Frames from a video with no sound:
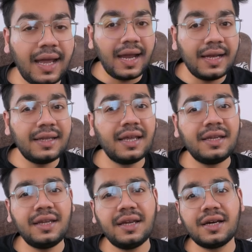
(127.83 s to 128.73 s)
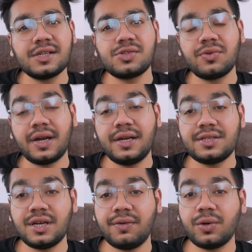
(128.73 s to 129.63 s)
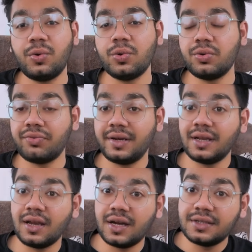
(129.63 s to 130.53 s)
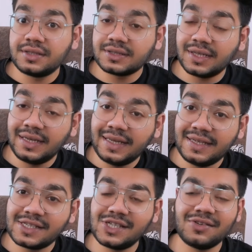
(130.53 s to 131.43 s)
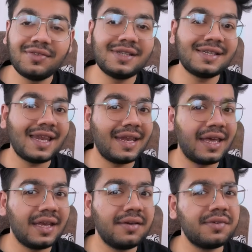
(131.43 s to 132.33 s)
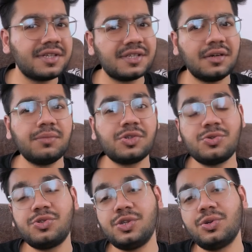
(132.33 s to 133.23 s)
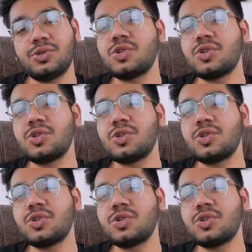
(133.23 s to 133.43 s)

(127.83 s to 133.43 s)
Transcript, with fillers: And then he asked to write a Java code to find the largest continuous sequence in an array which sums to zero.